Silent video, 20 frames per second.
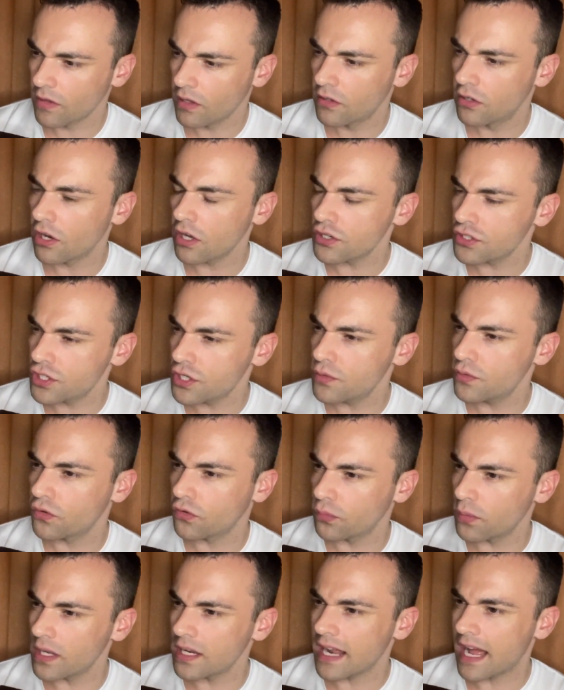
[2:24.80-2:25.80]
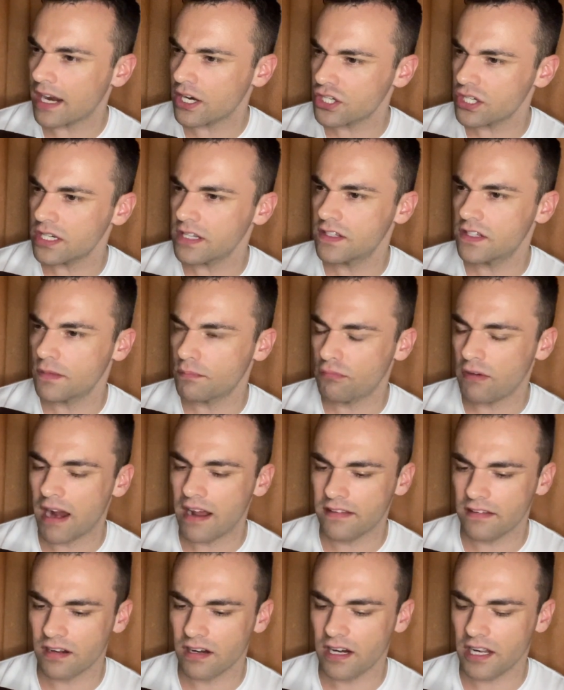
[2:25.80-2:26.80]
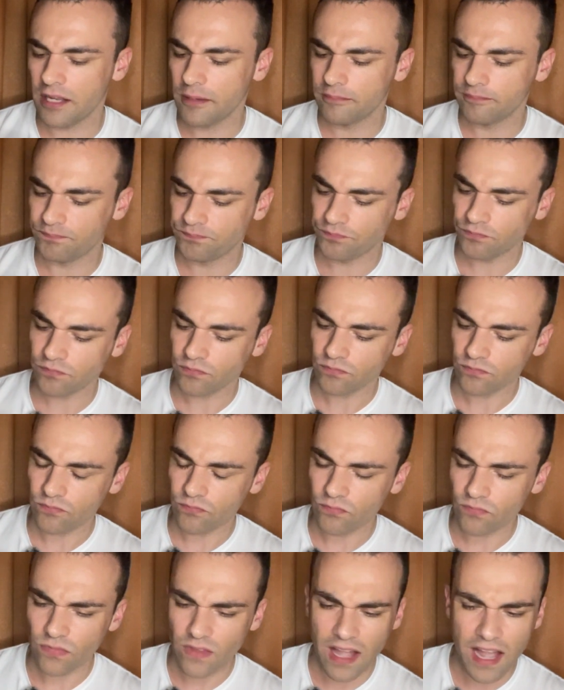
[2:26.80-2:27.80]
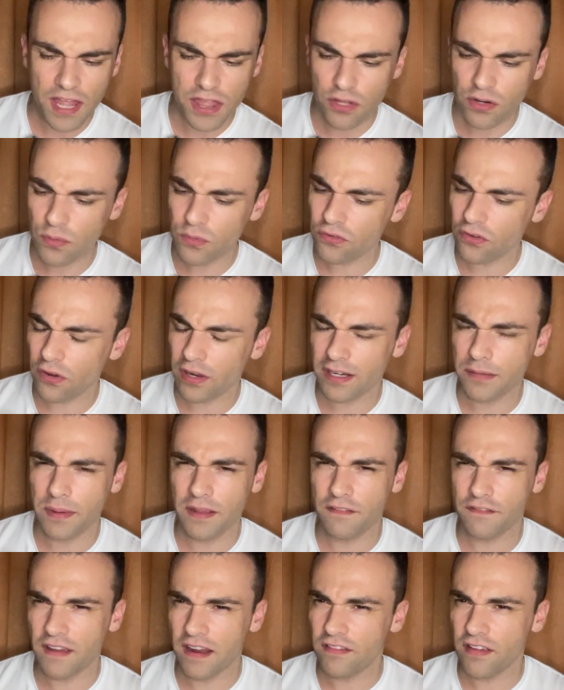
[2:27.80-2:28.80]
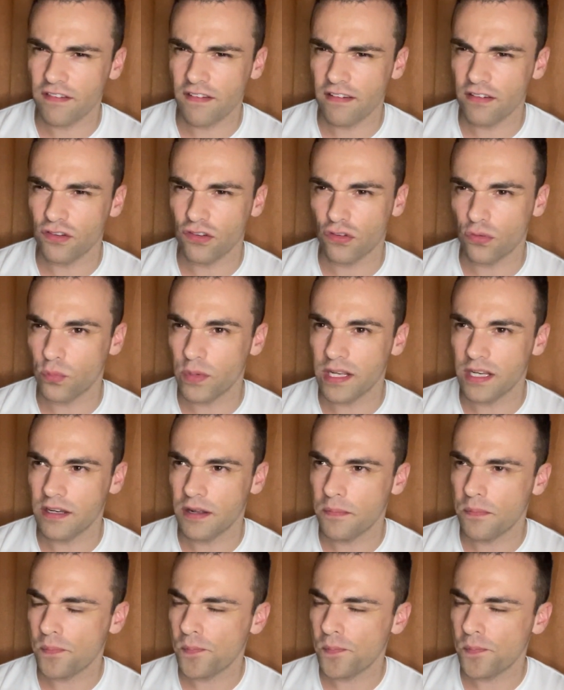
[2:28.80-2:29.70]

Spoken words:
Not too sweet, actually, surprisingly. I thought it was going to be very sweet.